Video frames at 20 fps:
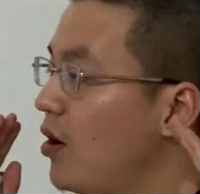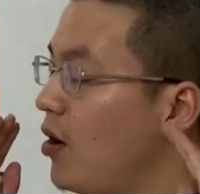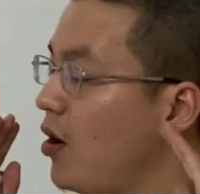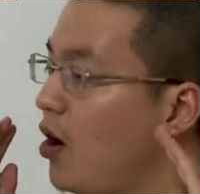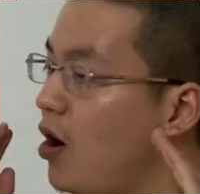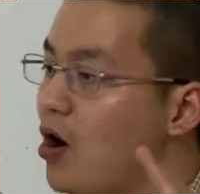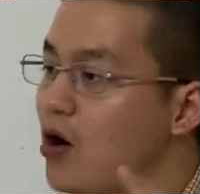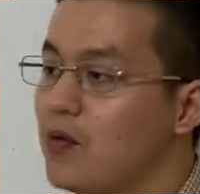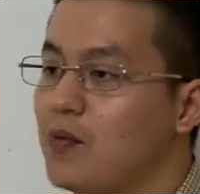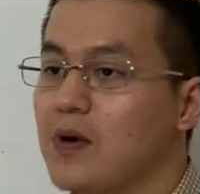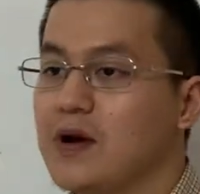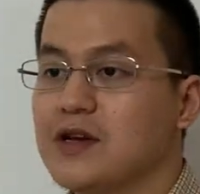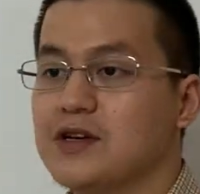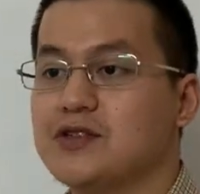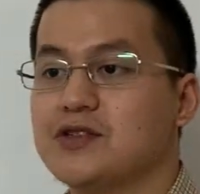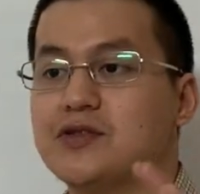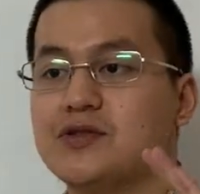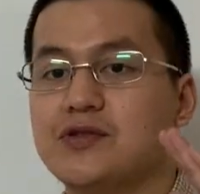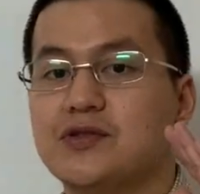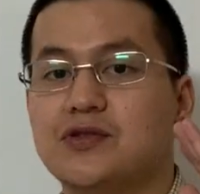
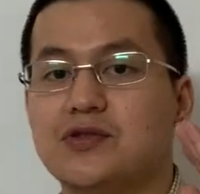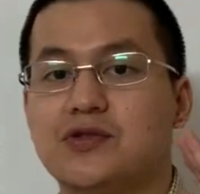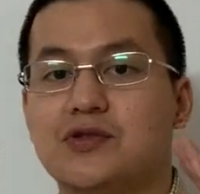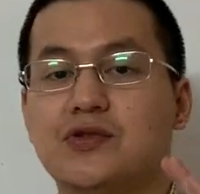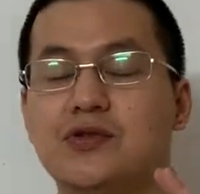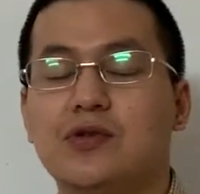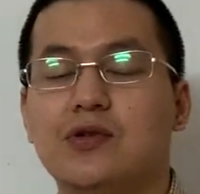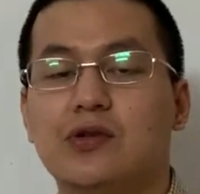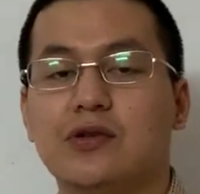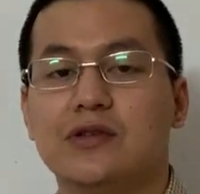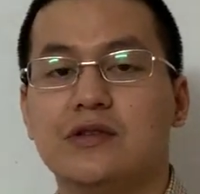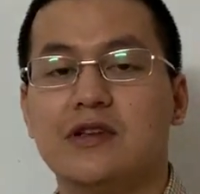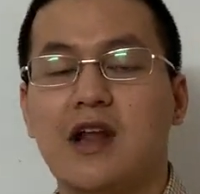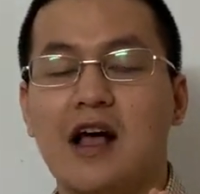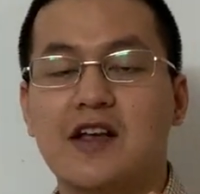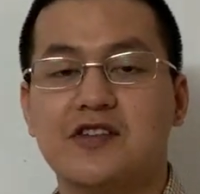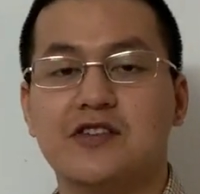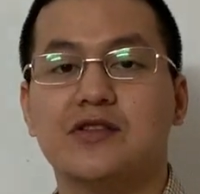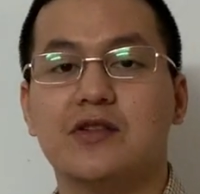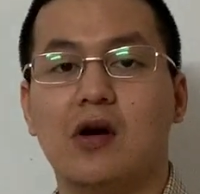always
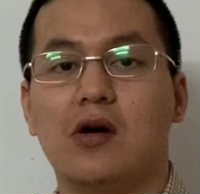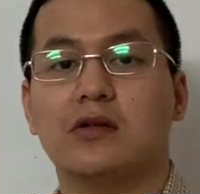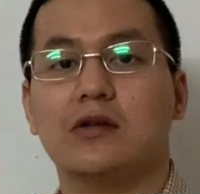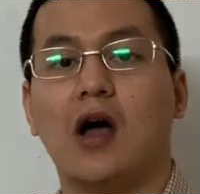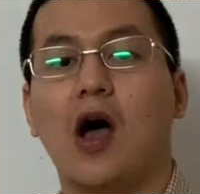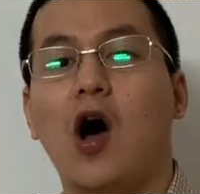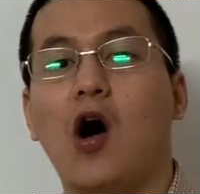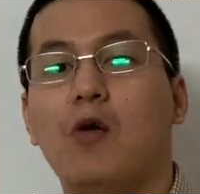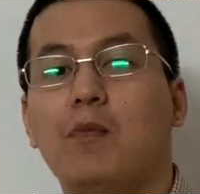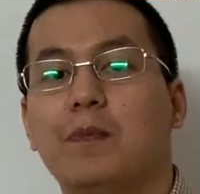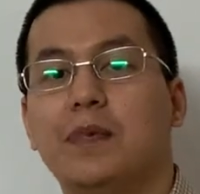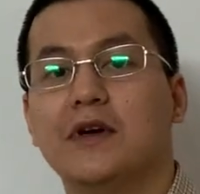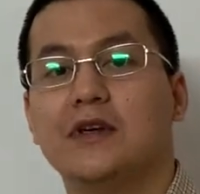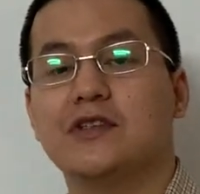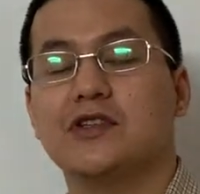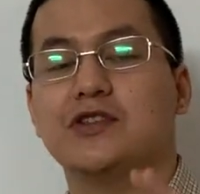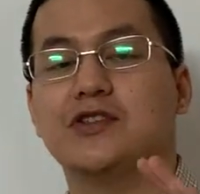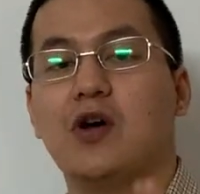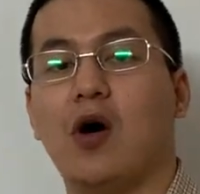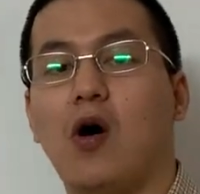does not open
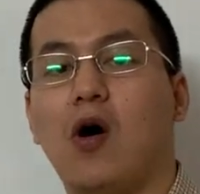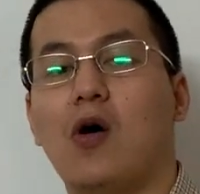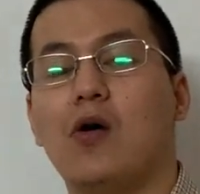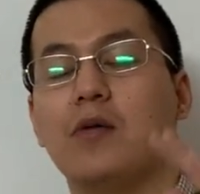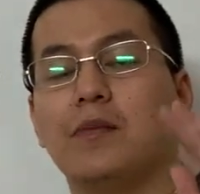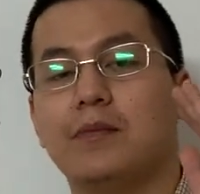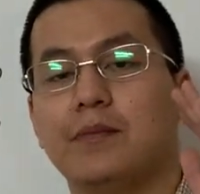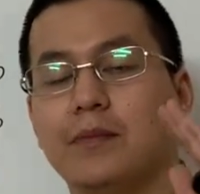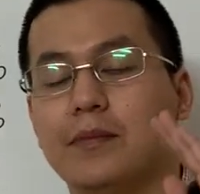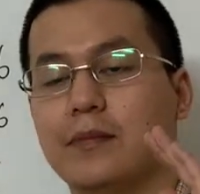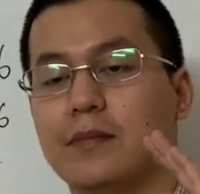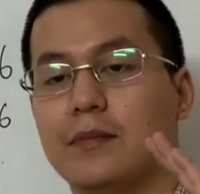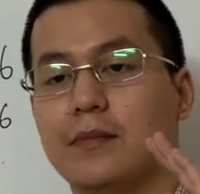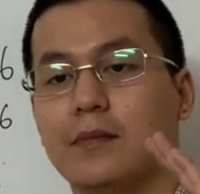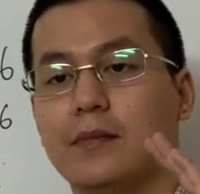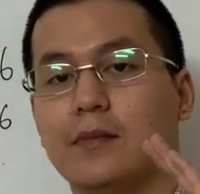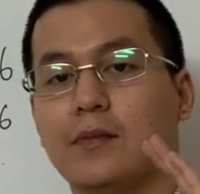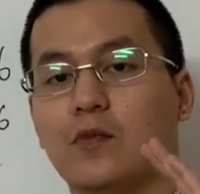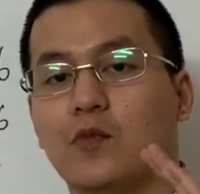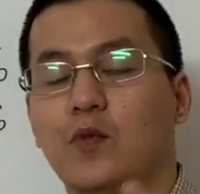the door
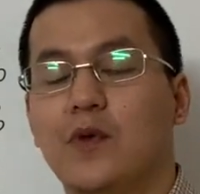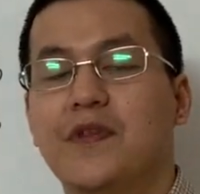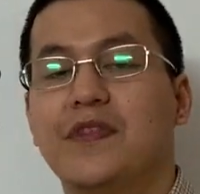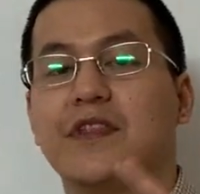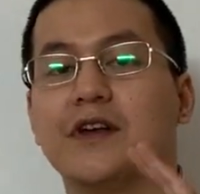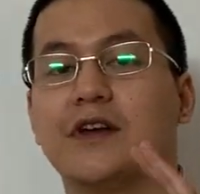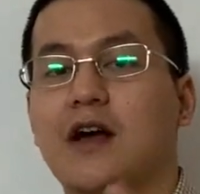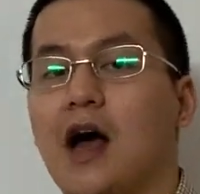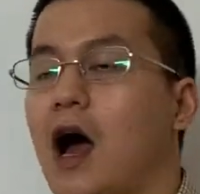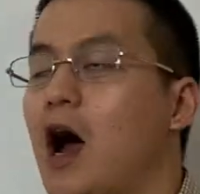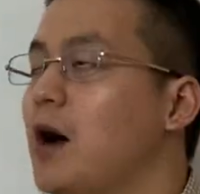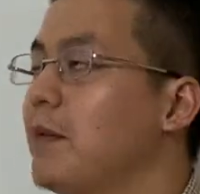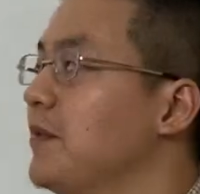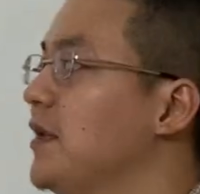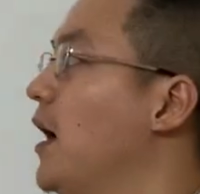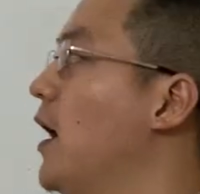with the car